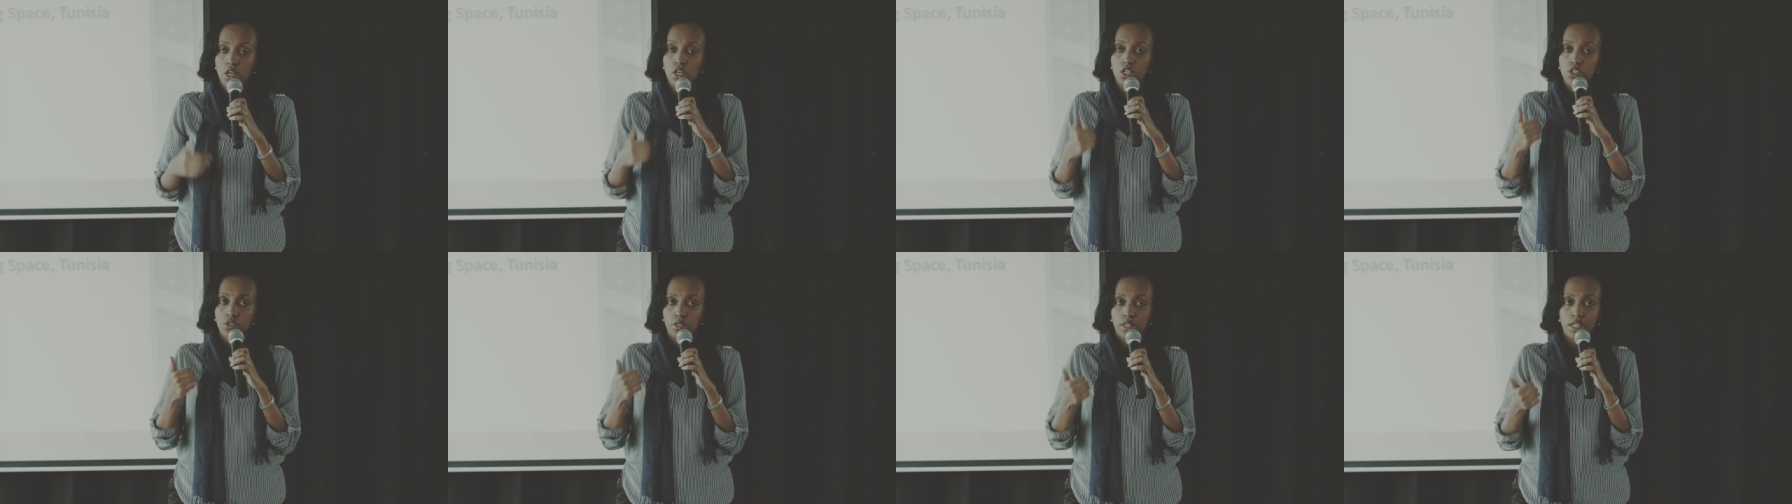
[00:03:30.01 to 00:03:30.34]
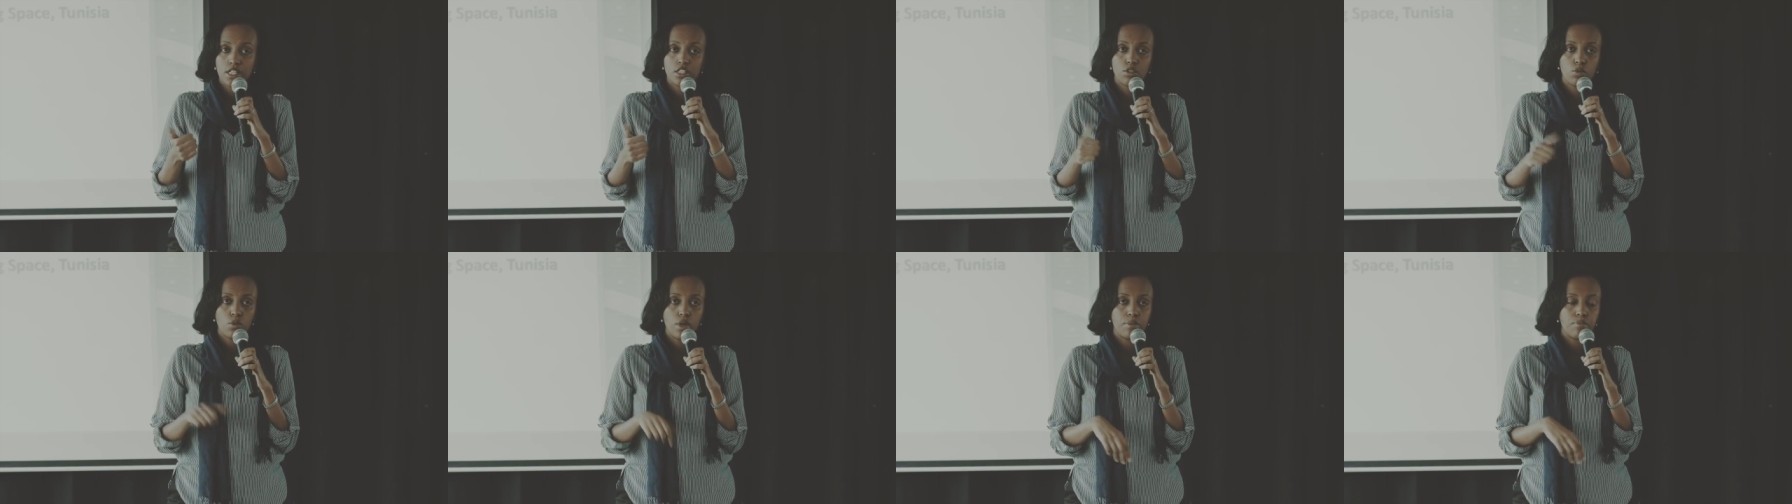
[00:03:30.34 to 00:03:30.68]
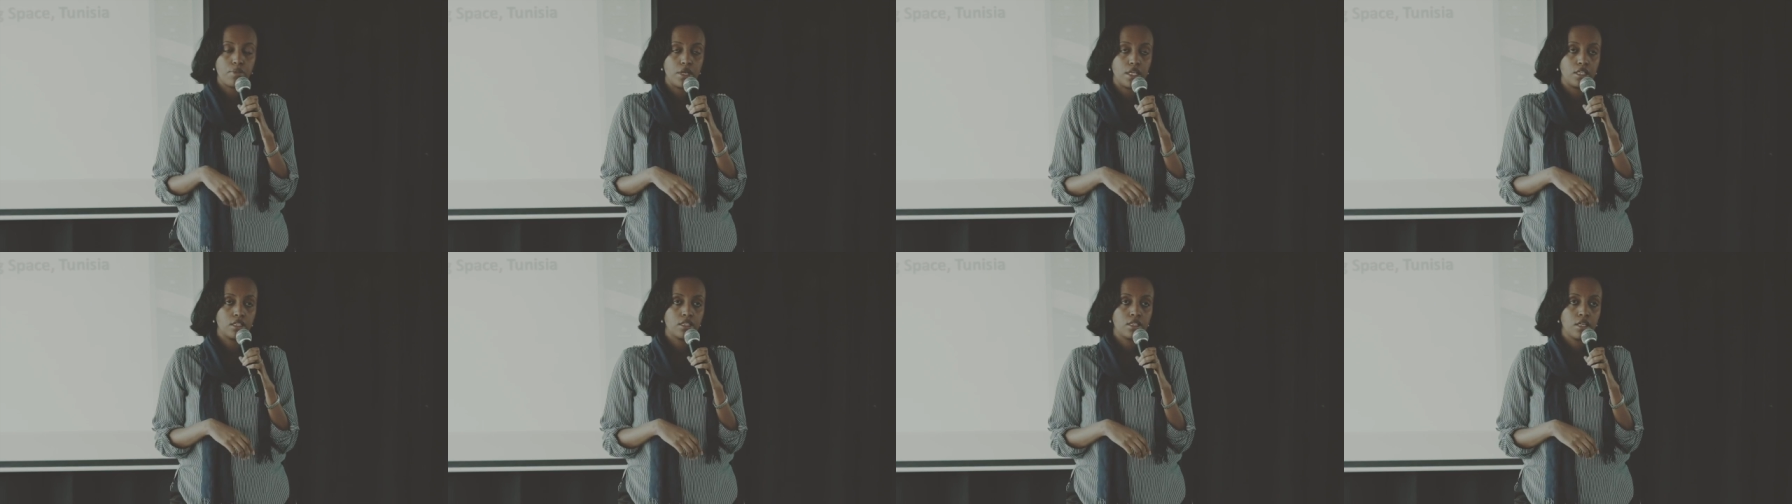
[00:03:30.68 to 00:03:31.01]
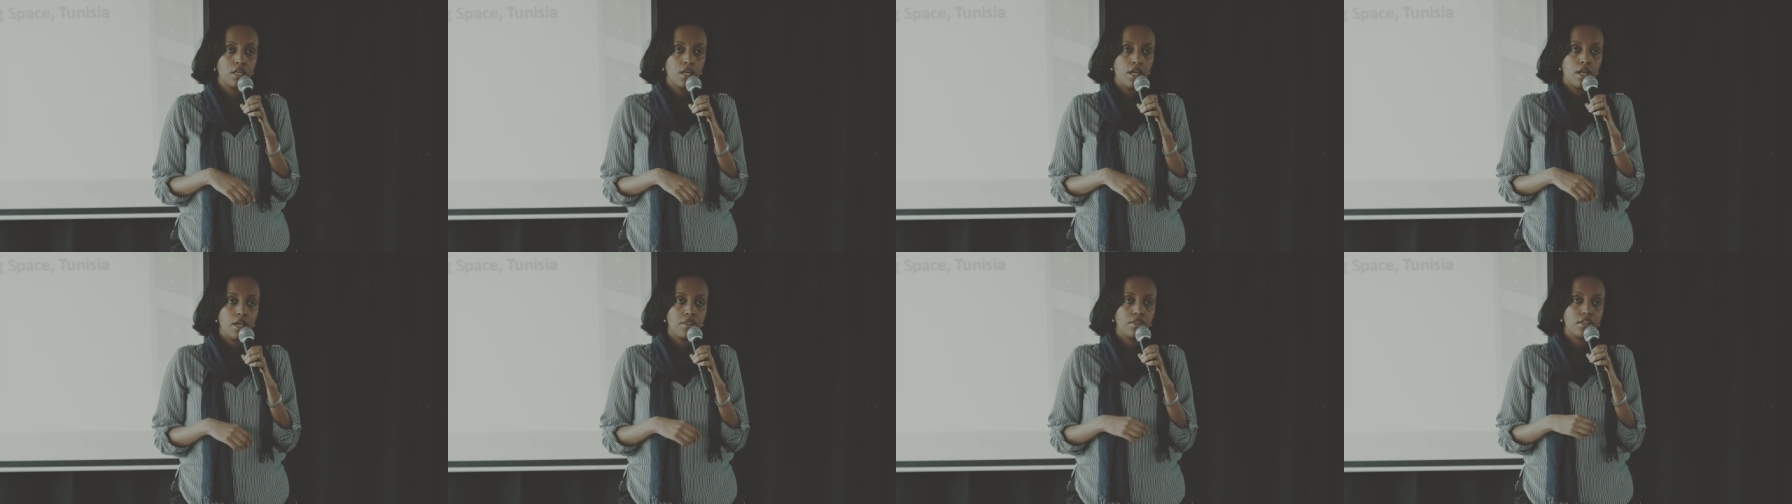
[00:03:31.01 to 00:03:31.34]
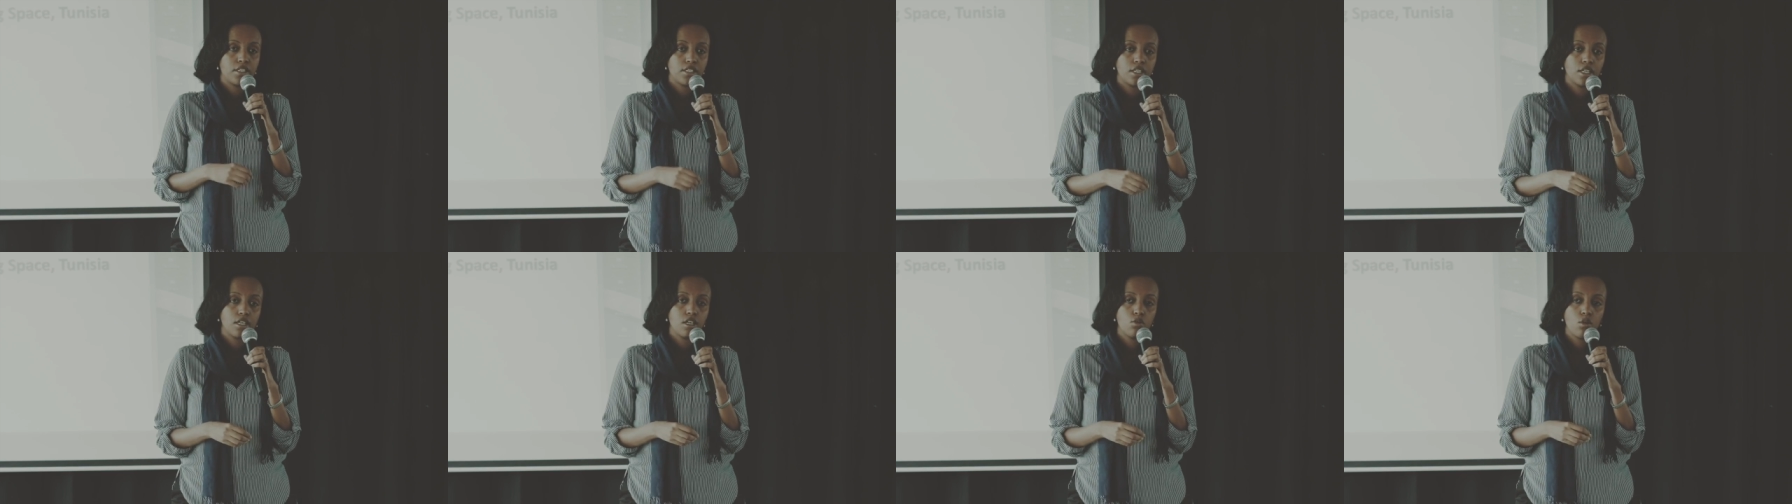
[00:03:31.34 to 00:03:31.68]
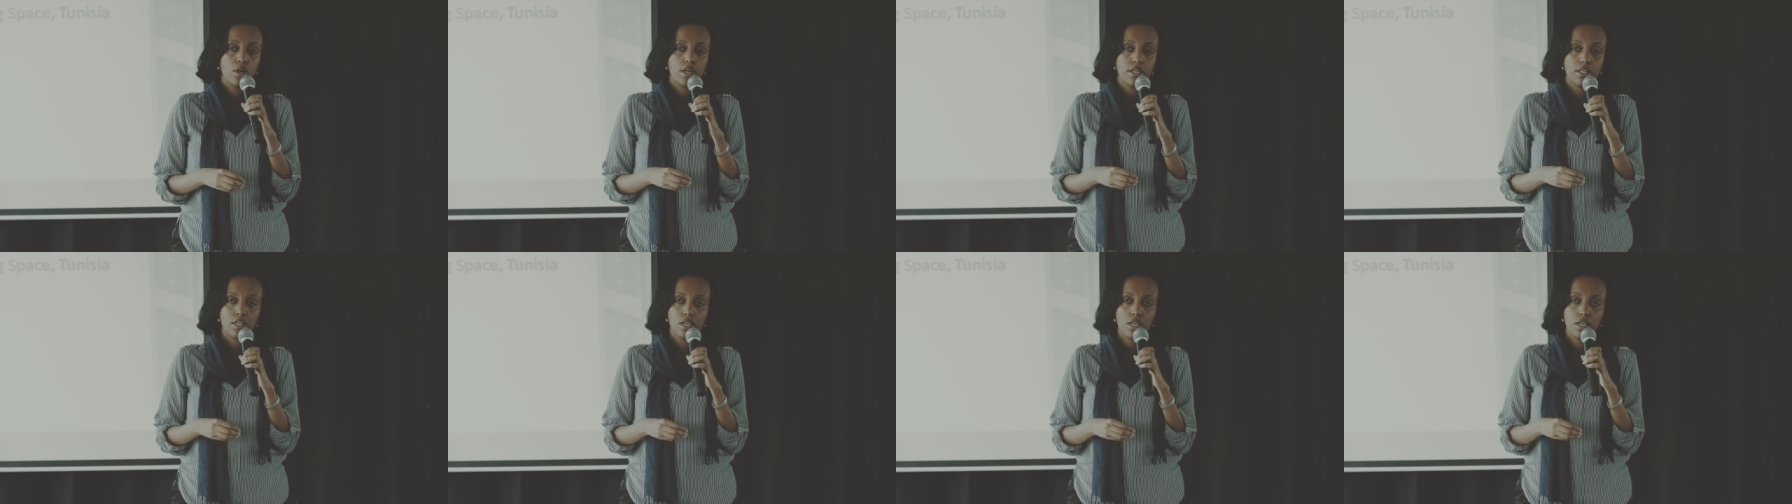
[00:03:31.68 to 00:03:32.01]
So that's one piece. The second
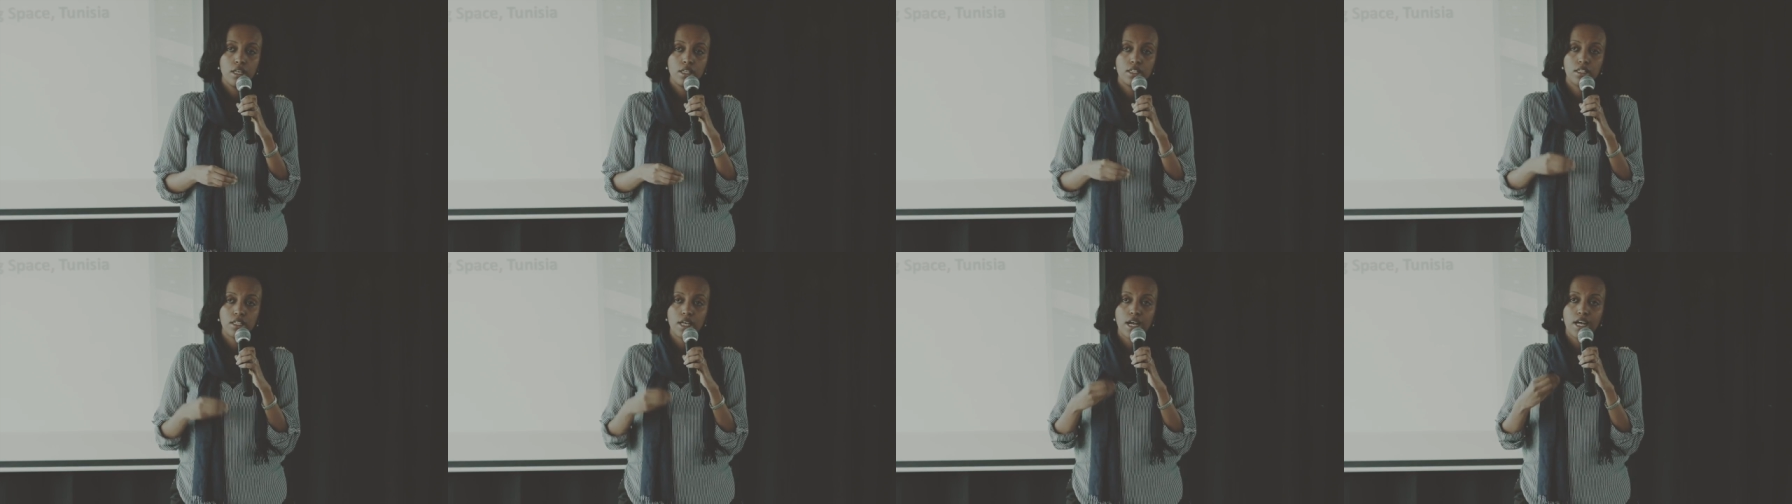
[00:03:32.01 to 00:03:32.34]
one is,